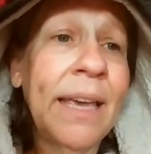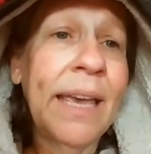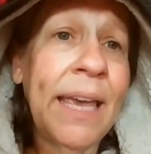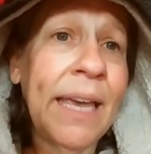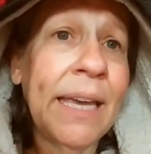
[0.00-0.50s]

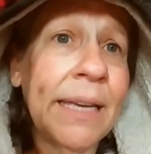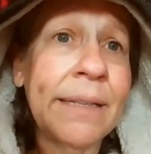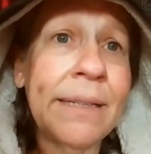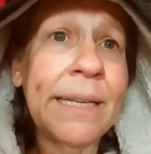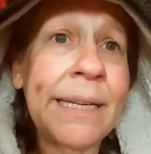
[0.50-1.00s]

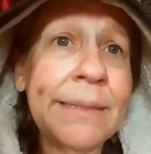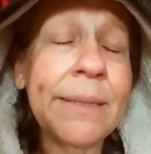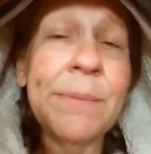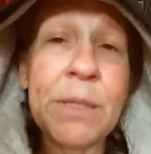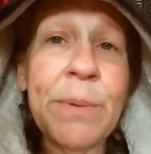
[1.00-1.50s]
and it
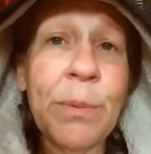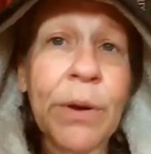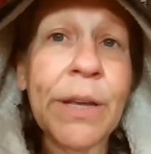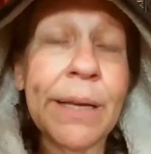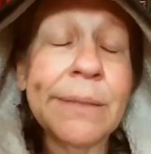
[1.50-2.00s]
seems to be
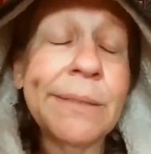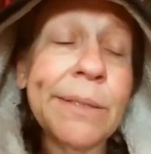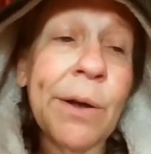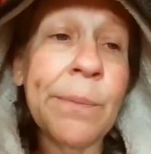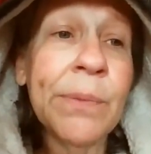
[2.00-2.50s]
working.
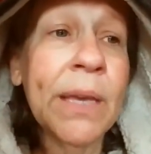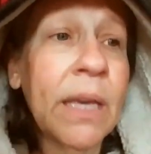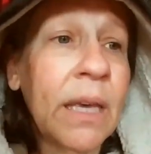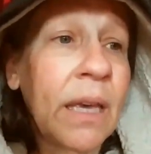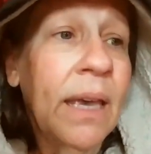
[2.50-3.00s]
So
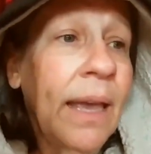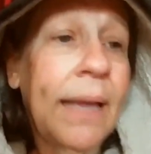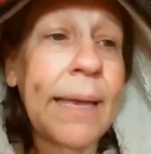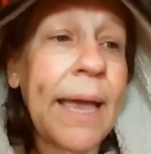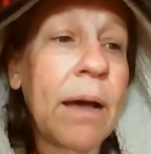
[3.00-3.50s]

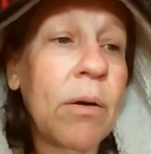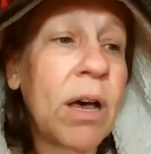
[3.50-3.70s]
anyhow,